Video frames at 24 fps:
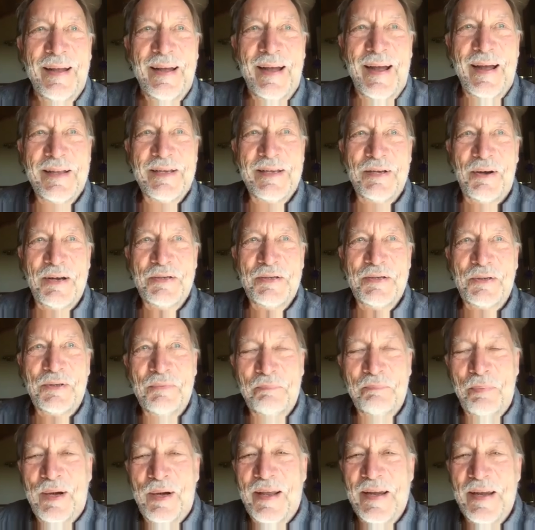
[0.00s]
And so I sort
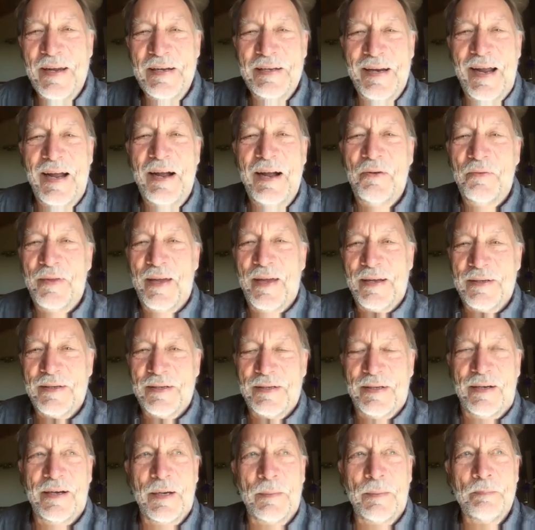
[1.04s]
of played down that
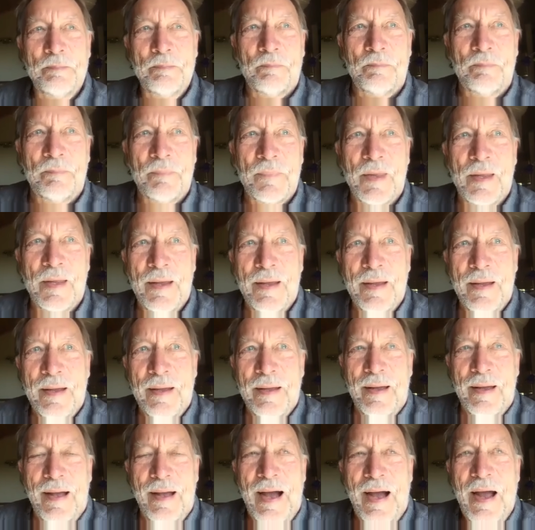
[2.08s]
side.
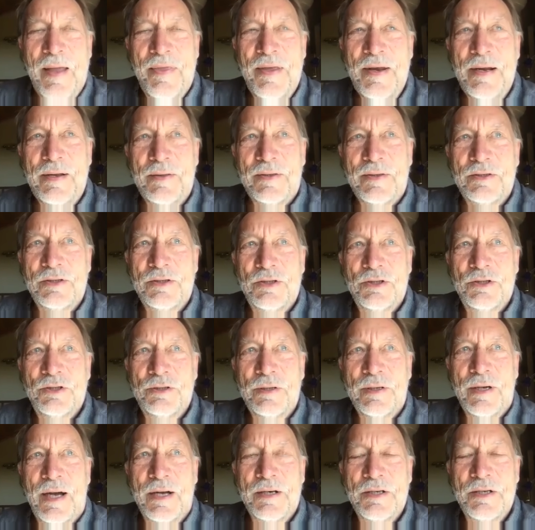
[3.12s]
I think
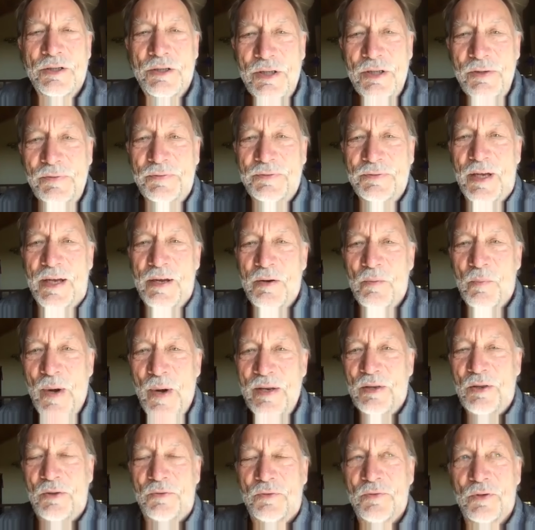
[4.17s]
a shift I
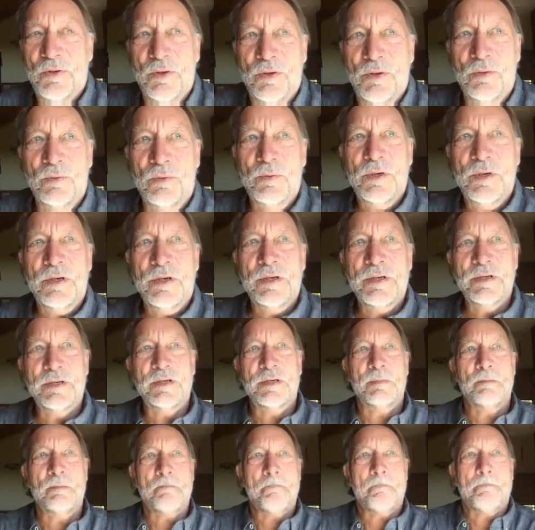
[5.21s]
went through
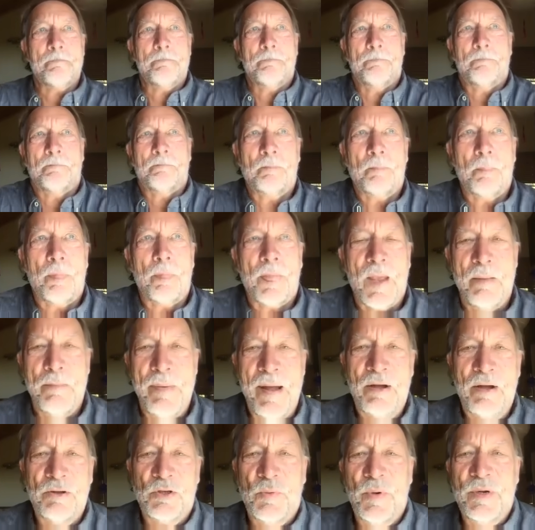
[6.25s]
was
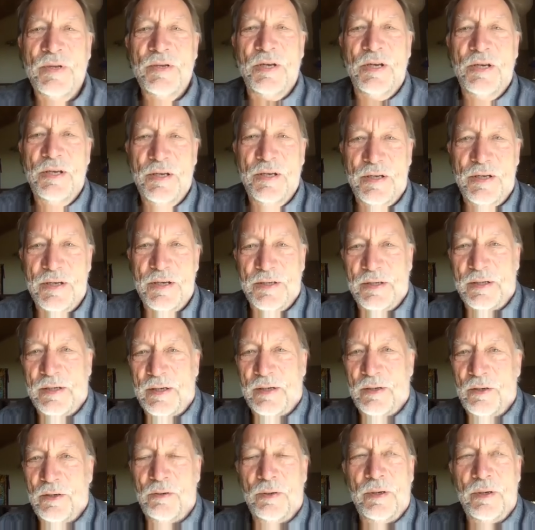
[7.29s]
about 20 years
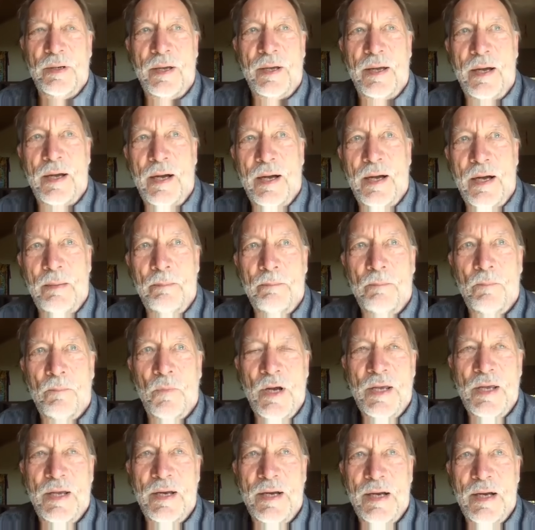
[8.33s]
ago.
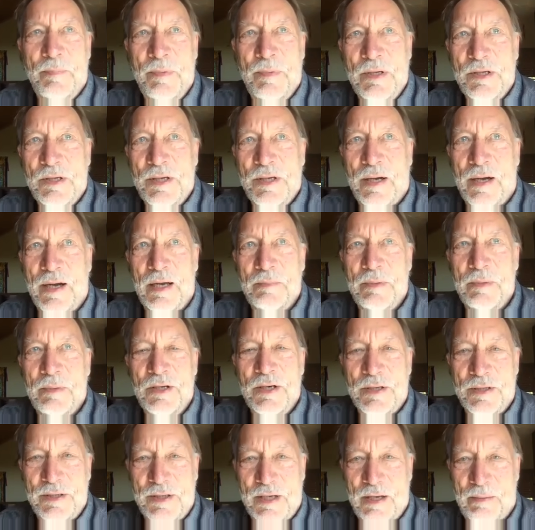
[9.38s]
Waking Up in Time had
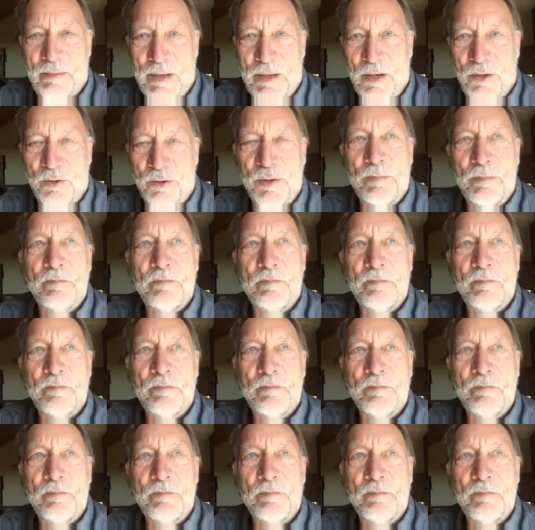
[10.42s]
just come out.